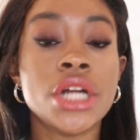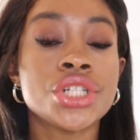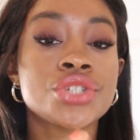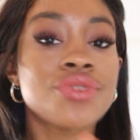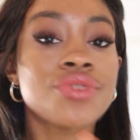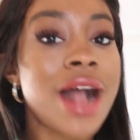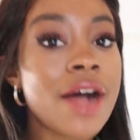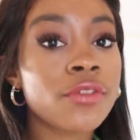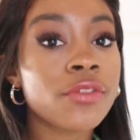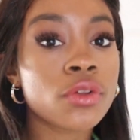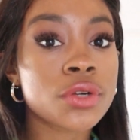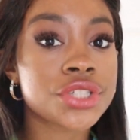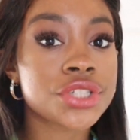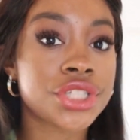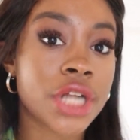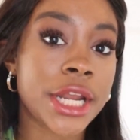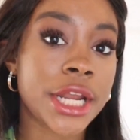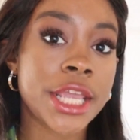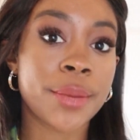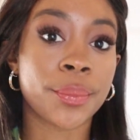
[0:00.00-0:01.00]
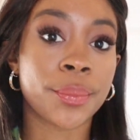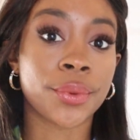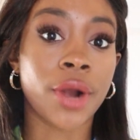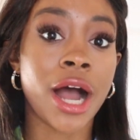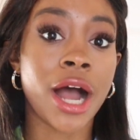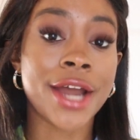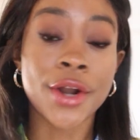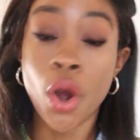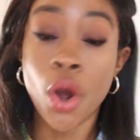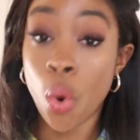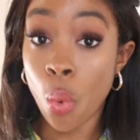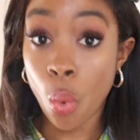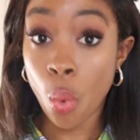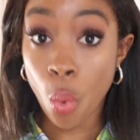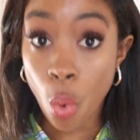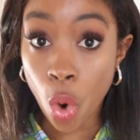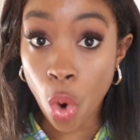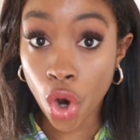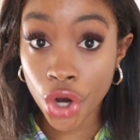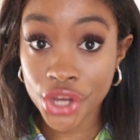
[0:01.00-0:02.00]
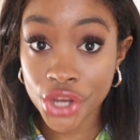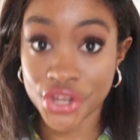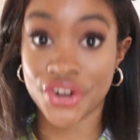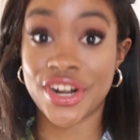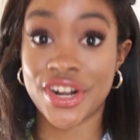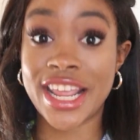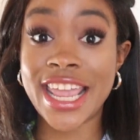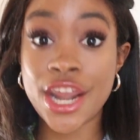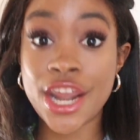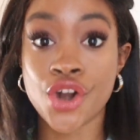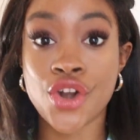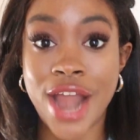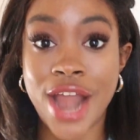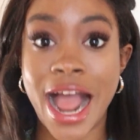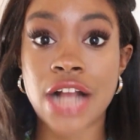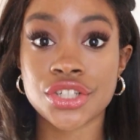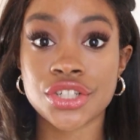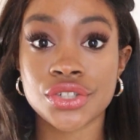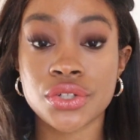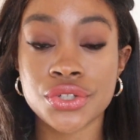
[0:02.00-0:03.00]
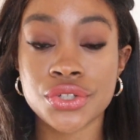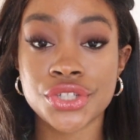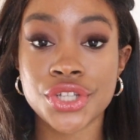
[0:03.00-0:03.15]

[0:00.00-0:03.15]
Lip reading: travel or study abroad, or you're an international